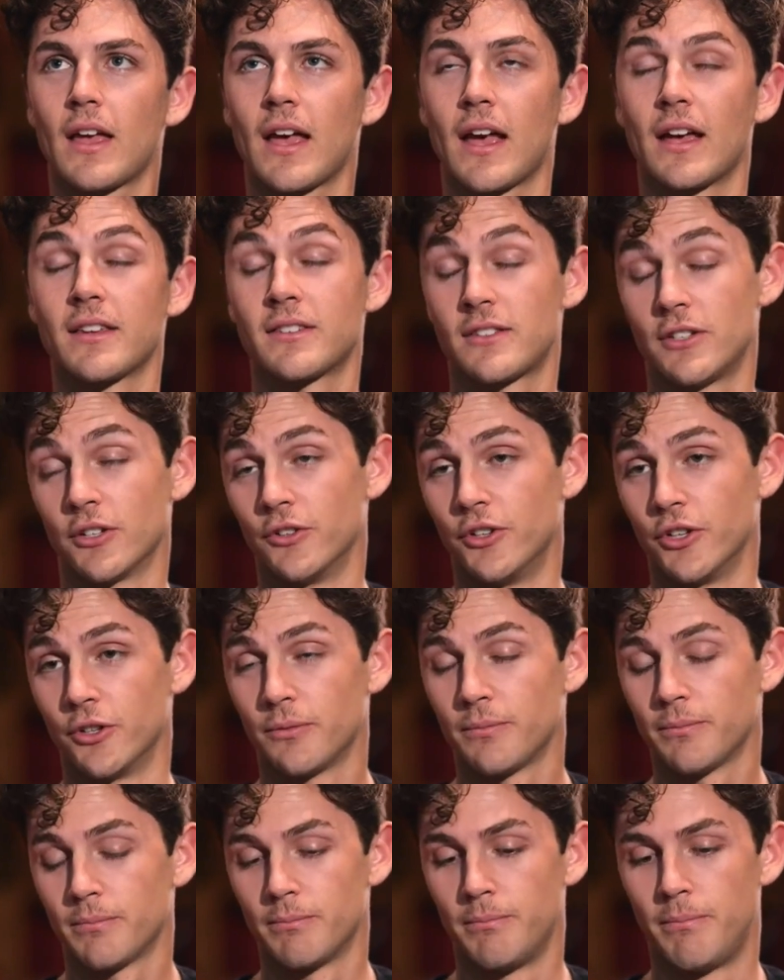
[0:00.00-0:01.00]
I still
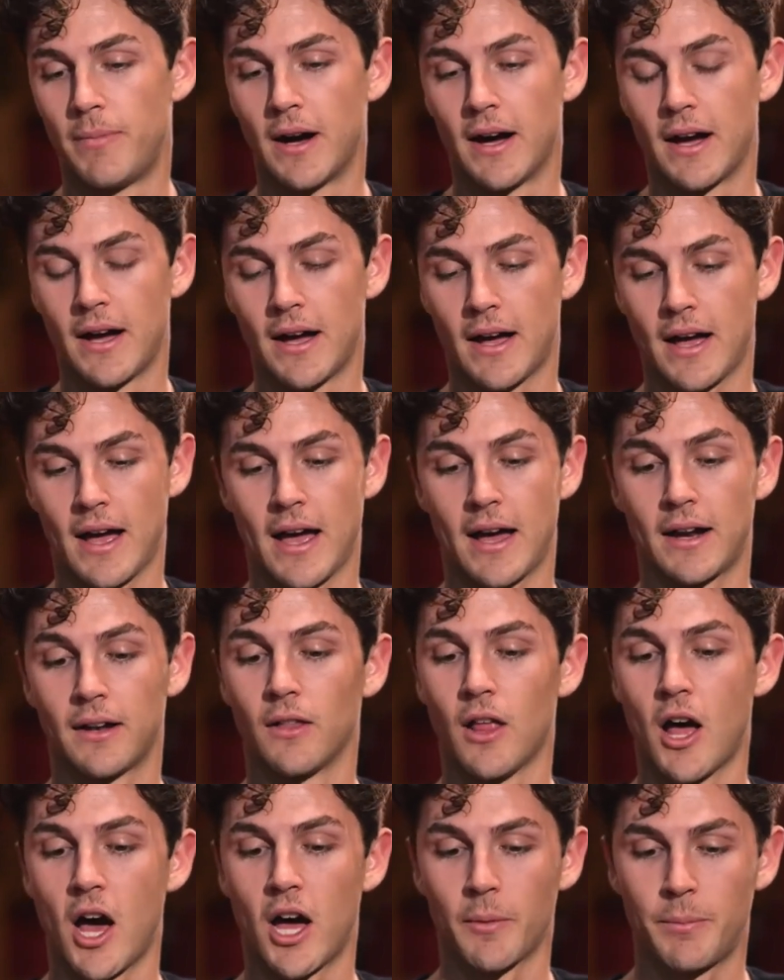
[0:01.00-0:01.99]
do, but I had
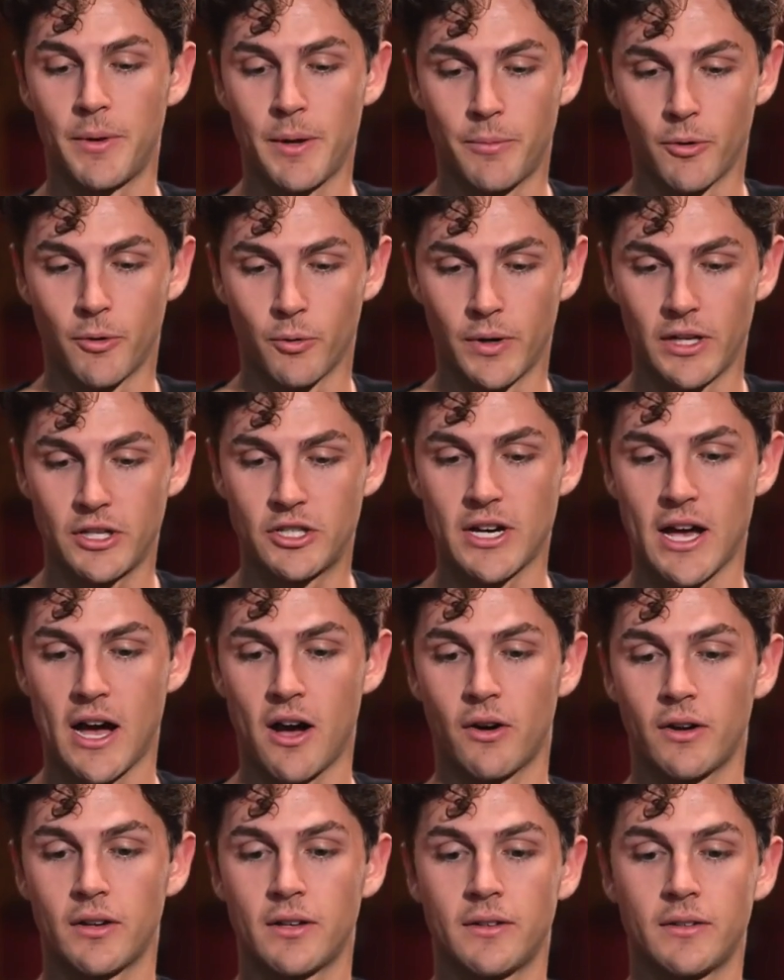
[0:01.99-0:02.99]
a lot of people reach
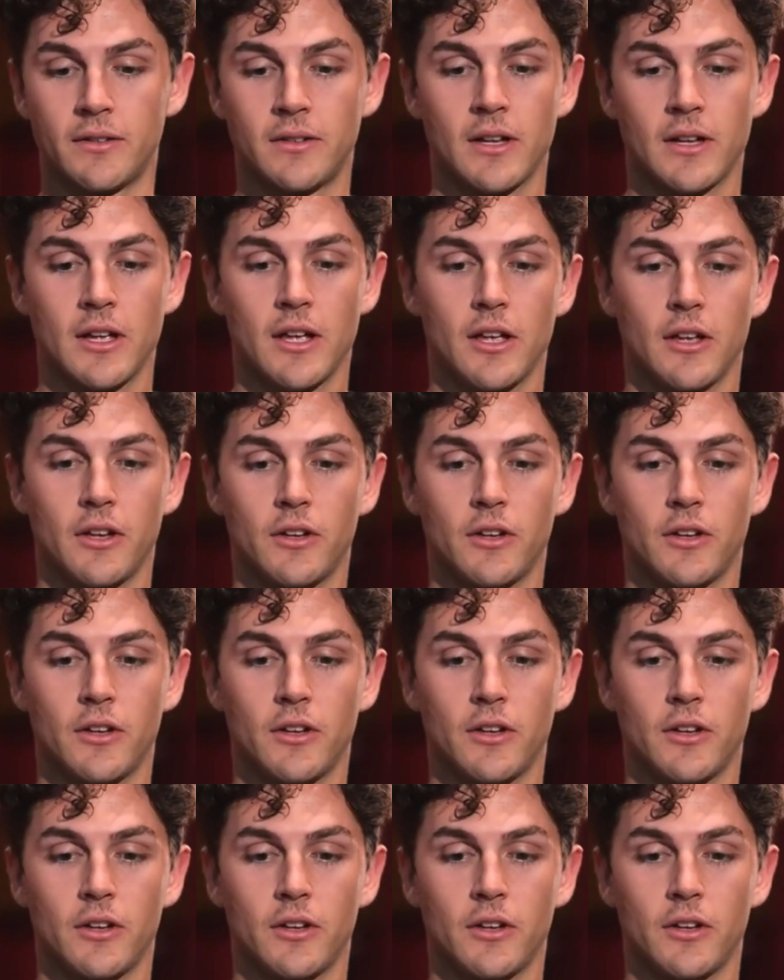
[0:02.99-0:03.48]
out and,